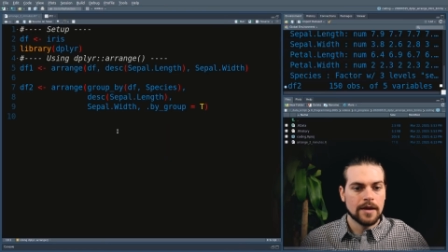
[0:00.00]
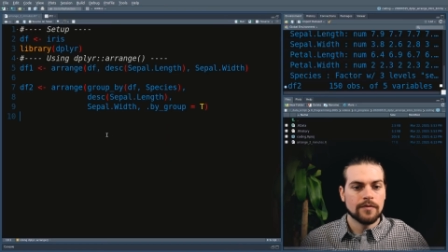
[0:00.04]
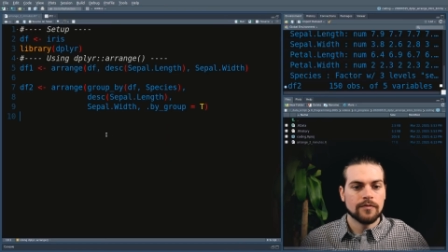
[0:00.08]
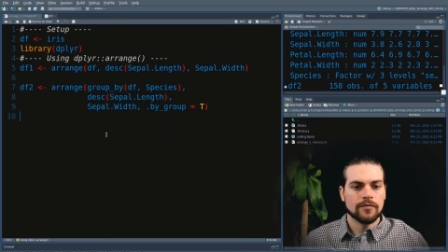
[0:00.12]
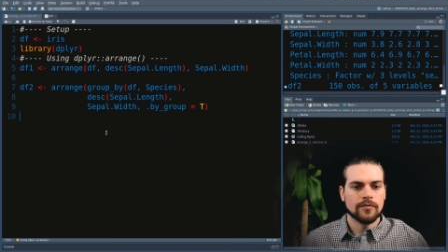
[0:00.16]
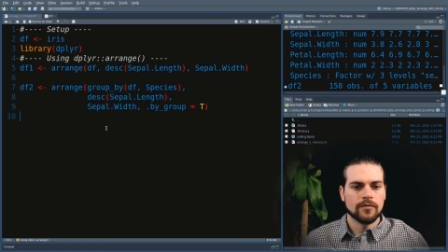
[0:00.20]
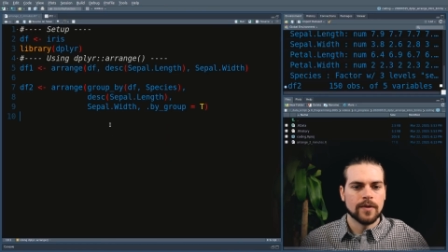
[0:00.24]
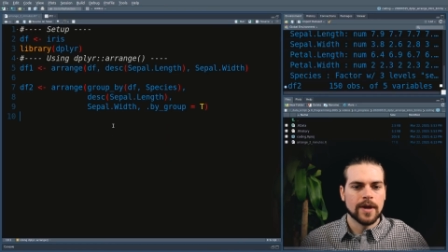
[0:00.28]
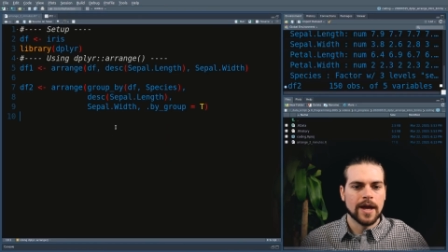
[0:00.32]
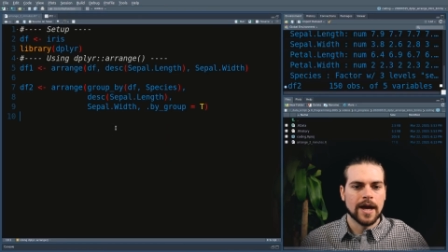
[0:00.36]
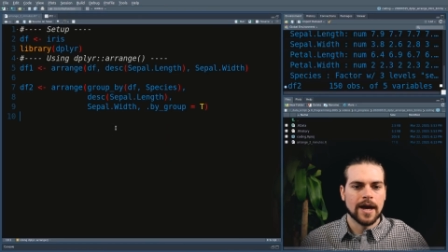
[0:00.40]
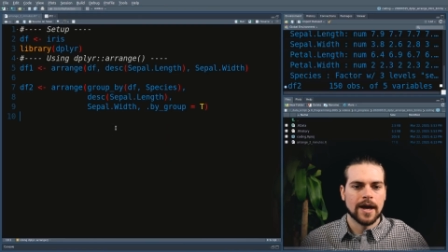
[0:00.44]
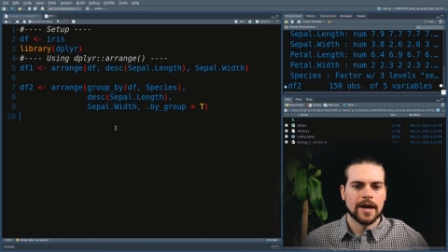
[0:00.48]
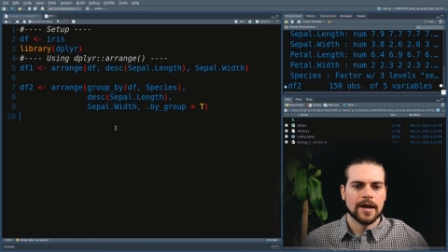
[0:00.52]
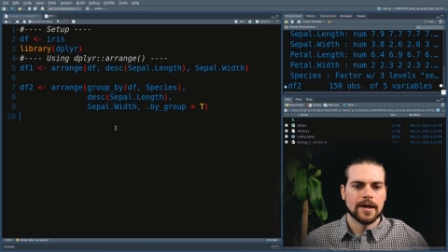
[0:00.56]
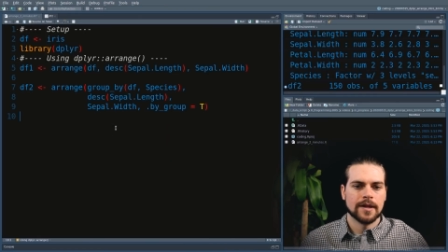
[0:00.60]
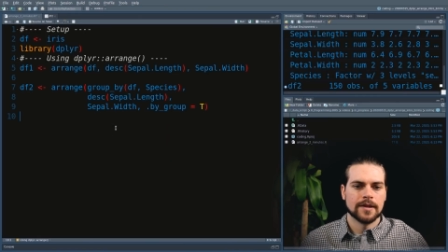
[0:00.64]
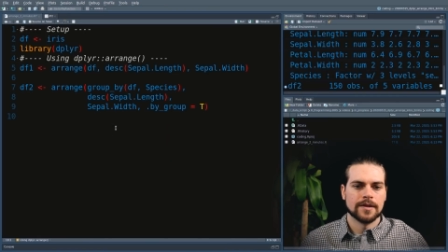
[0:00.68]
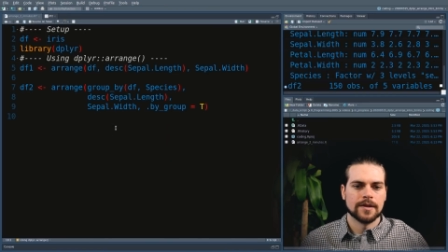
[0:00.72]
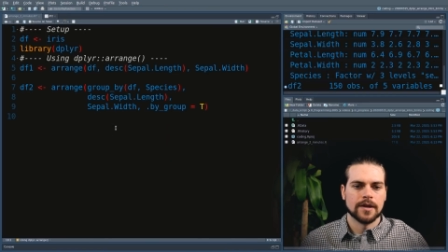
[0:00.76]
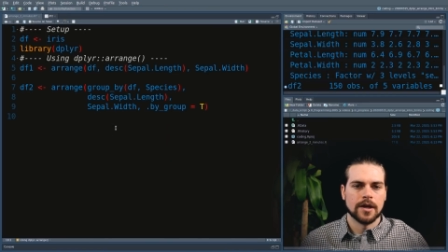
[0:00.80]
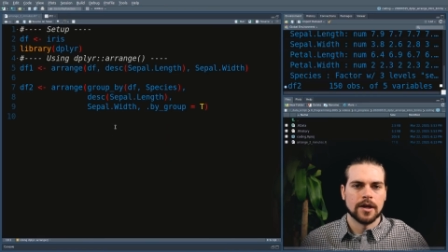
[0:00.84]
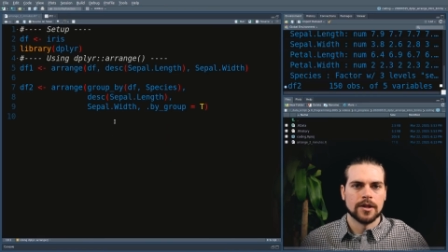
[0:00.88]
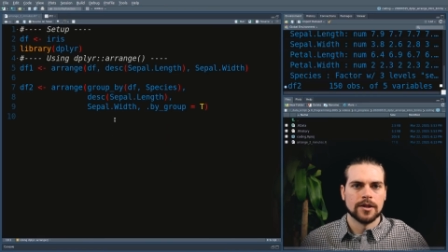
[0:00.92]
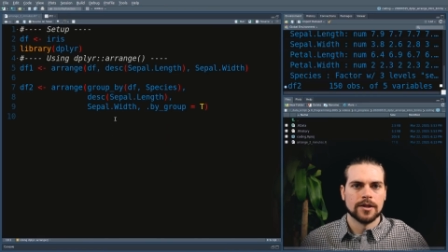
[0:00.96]
if we
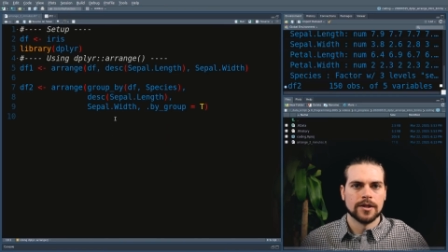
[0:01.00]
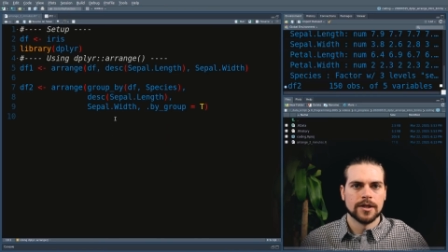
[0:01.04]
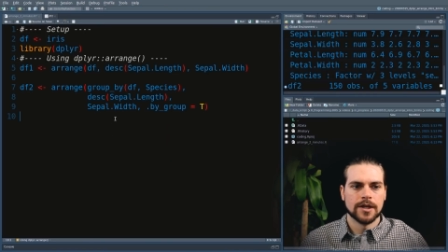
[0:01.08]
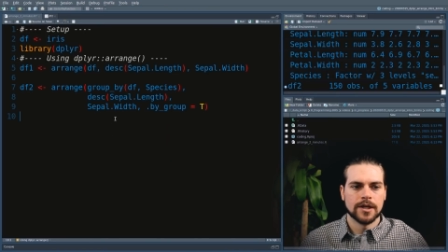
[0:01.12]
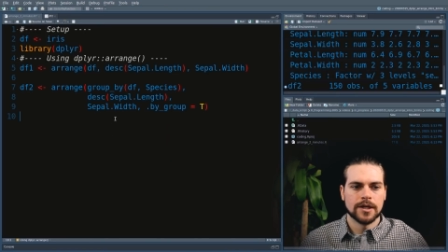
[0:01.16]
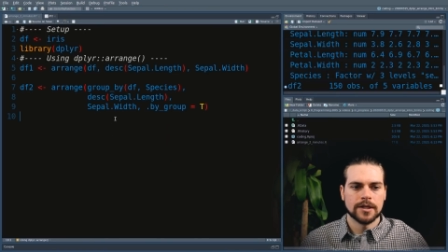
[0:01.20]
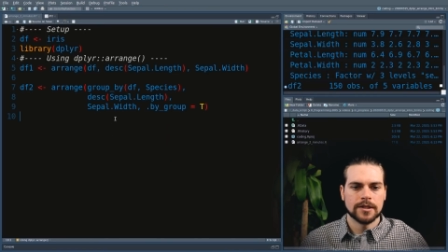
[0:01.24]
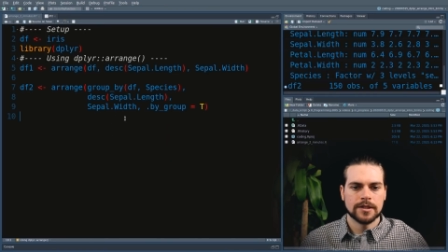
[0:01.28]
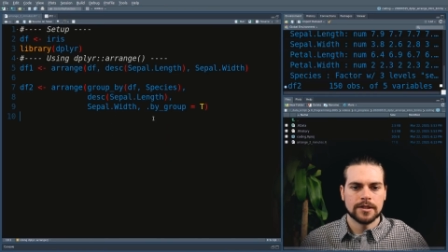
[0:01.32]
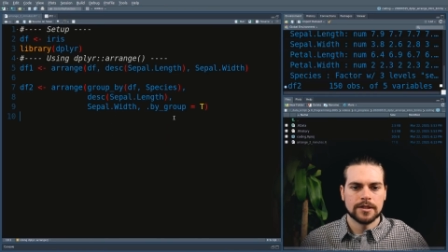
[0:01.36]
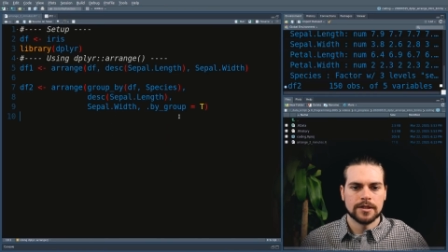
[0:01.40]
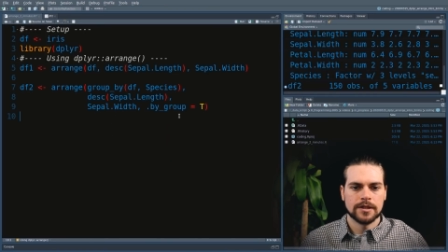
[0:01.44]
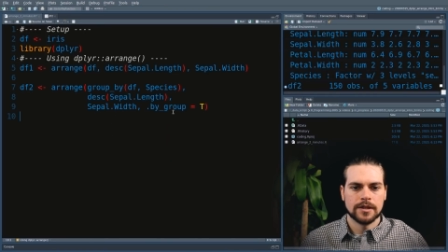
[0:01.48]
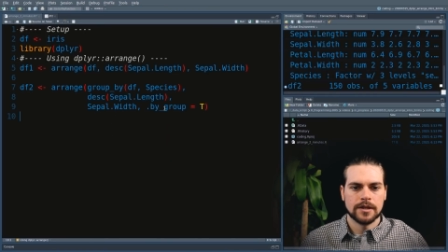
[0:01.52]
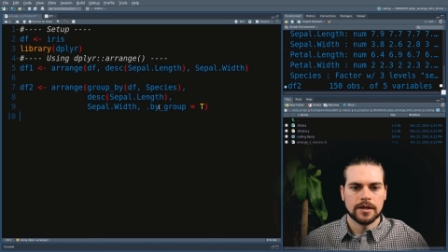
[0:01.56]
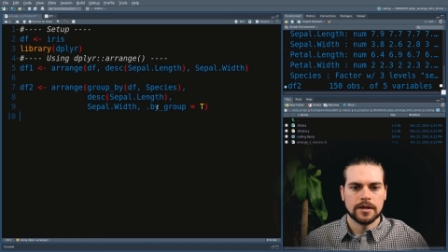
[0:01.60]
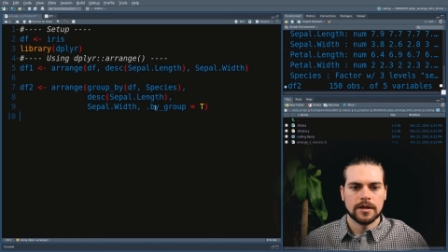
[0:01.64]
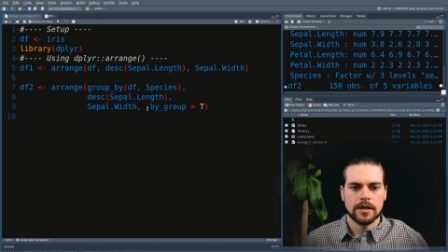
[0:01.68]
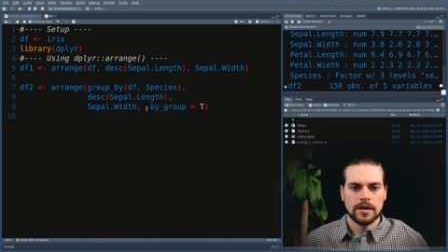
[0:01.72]
had not